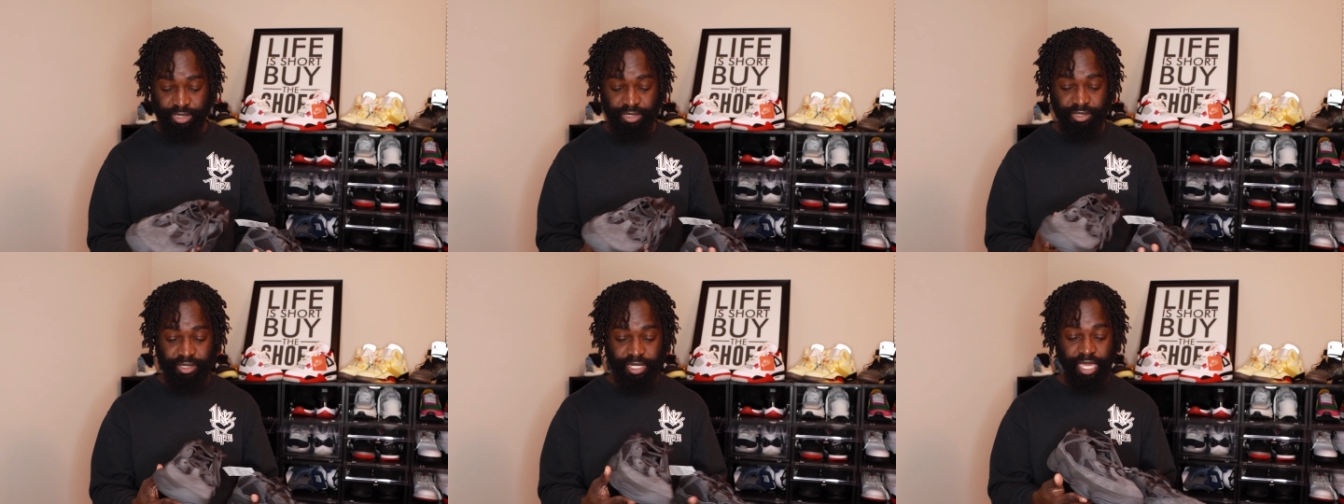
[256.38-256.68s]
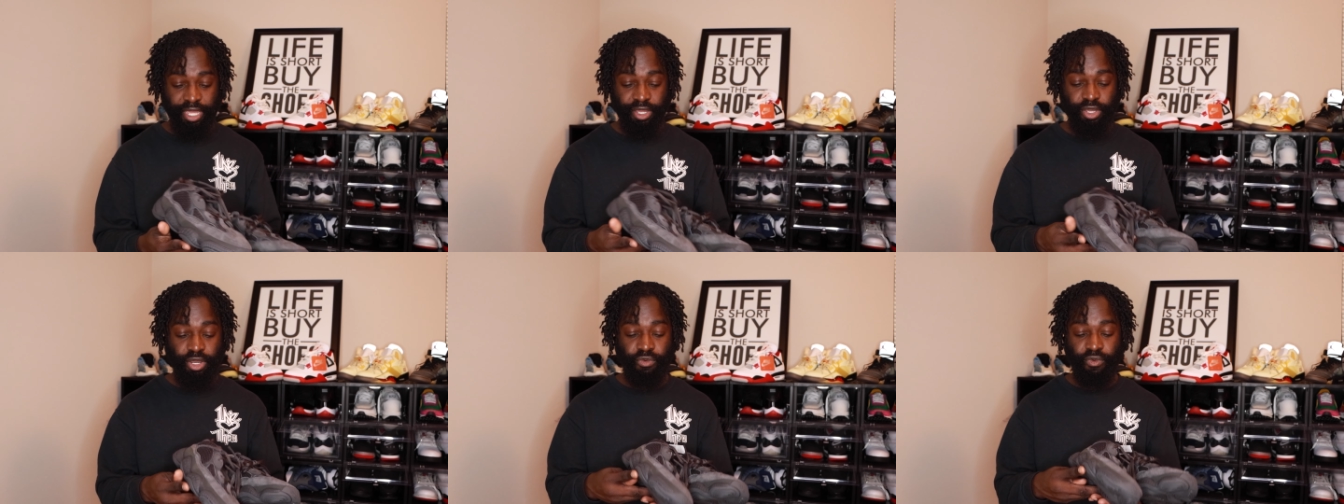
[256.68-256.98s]
you
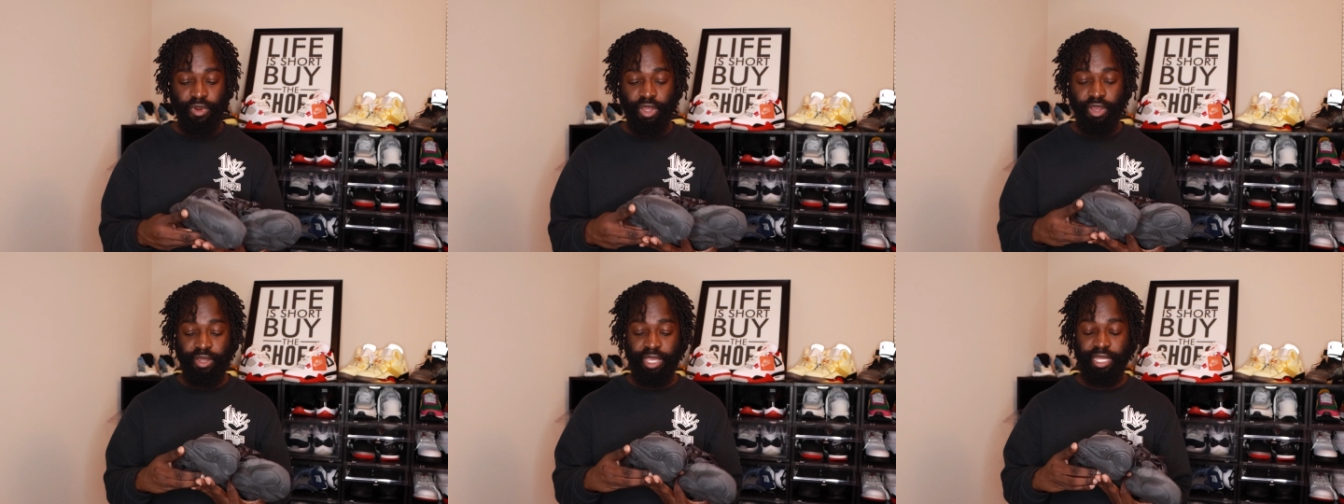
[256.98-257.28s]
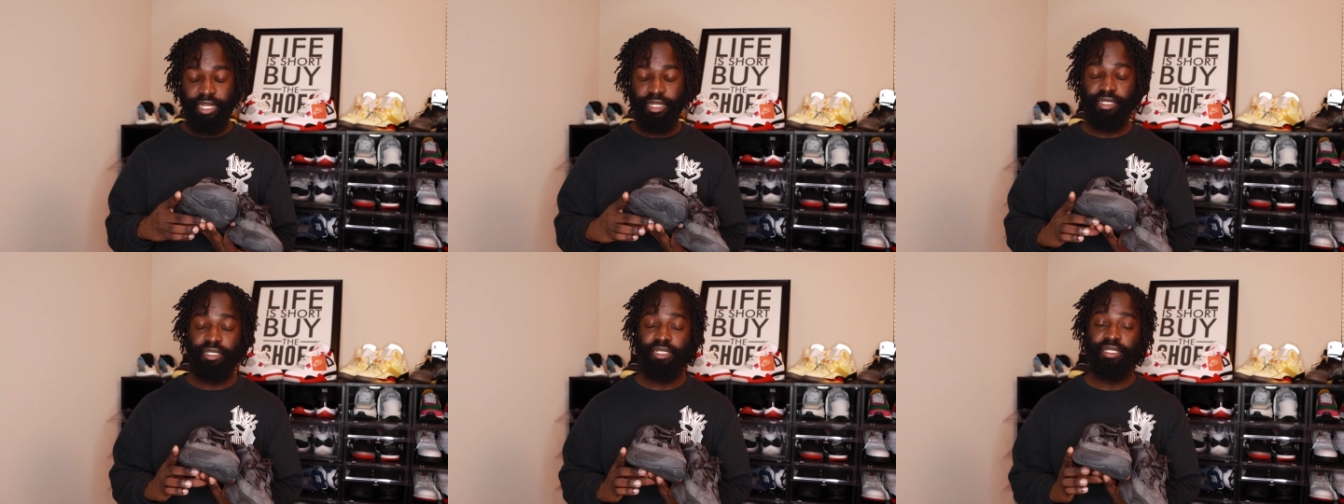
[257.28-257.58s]
can't go wrong.
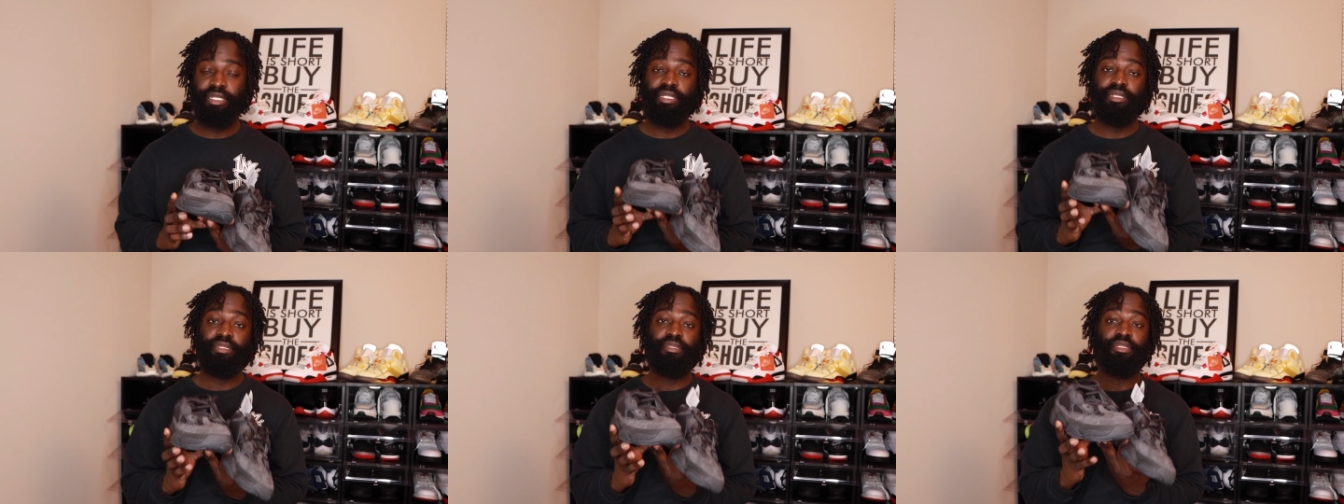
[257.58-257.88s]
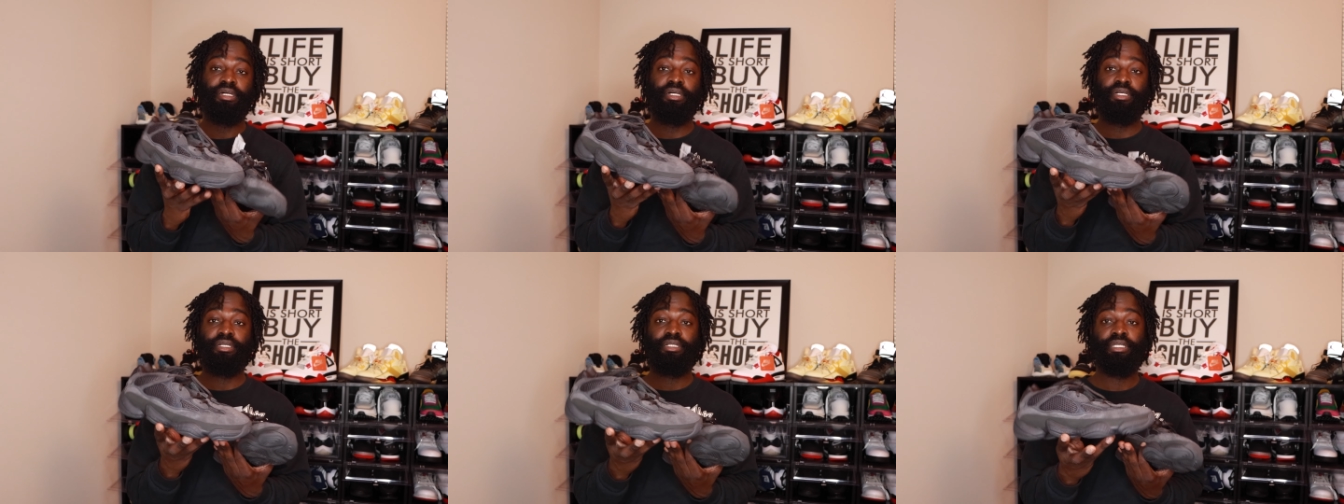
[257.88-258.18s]
And
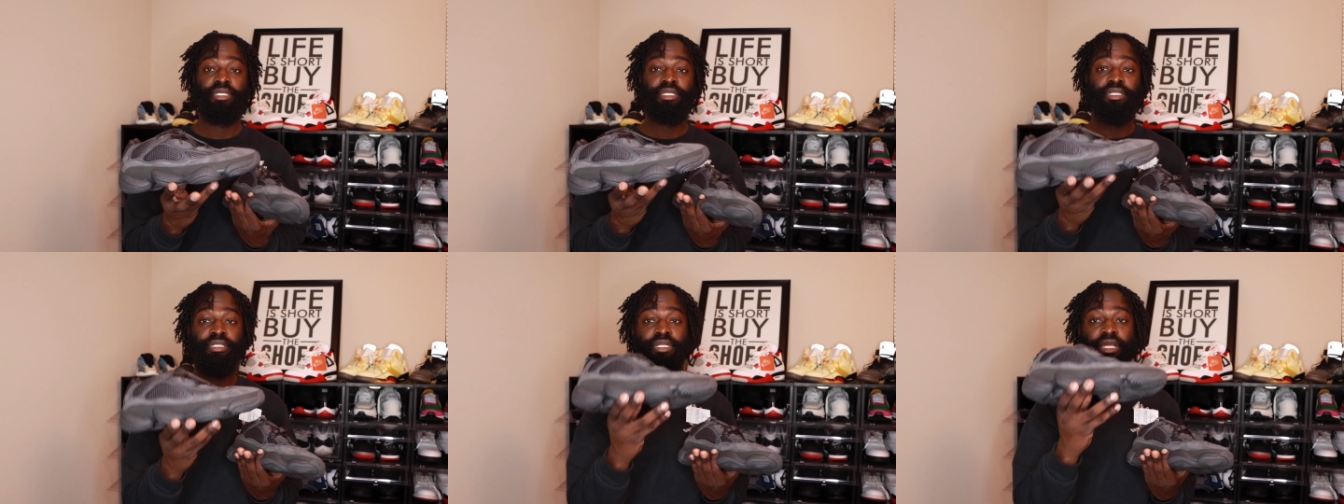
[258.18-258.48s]
look,